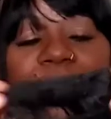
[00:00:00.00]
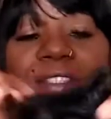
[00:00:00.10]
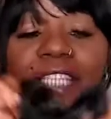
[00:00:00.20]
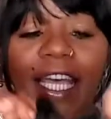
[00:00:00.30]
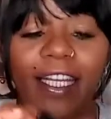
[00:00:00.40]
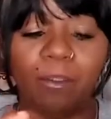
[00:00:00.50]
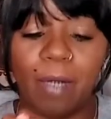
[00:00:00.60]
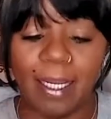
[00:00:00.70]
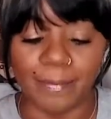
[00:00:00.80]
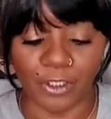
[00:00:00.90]
used that. It
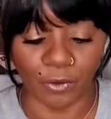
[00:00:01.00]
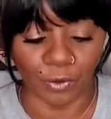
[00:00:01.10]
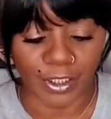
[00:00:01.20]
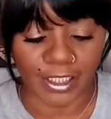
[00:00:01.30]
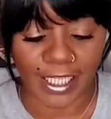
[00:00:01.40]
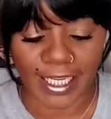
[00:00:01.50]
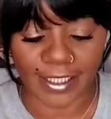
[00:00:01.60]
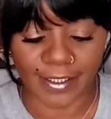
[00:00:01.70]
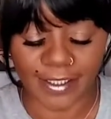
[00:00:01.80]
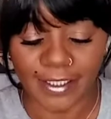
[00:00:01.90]
wraps on. It
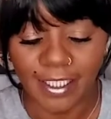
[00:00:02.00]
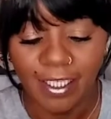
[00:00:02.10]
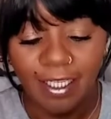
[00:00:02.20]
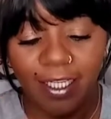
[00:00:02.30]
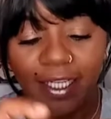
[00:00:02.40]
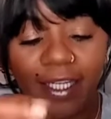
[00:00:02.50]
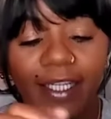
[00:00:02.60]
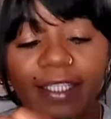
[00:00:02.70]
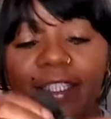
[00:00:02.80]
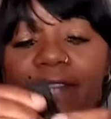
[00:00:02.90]
has
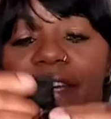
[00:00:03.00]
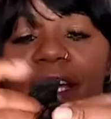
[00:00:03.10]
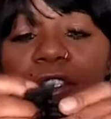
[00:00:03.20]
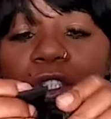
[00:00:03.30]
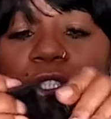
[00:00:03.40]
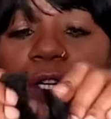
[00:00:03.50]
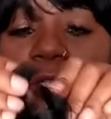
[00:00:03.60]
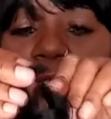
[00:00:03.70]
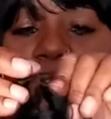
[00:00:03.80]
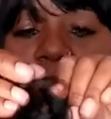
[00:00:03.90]
the
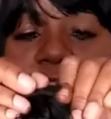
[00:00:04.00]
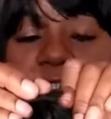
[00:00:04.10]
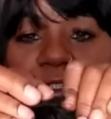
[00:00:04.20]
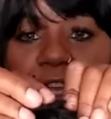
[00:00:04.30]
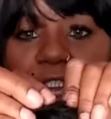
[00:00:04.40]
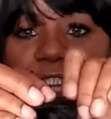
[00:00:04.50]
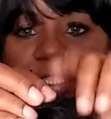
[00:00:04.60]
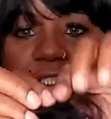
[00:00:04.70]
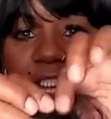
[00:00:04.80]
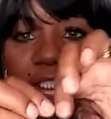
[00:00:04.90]
Velcro. You could
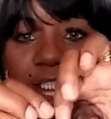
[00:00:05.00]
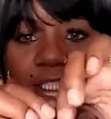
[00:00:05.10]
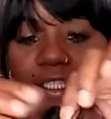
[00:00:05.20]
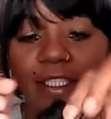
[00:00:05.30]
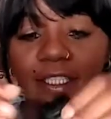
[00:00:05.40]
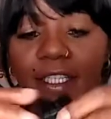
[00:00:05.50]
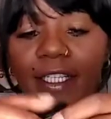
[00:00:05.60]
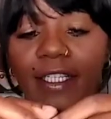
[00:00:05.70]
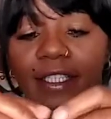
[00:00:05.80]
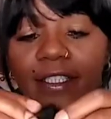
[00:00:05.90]
just, uh,
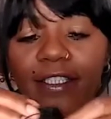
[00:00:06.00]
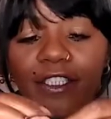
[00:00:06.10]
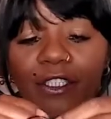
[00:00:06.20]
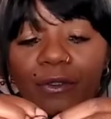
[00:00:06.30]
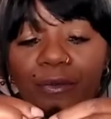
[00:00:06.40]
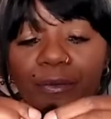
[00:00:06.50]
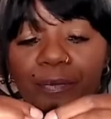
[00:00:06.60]
you know,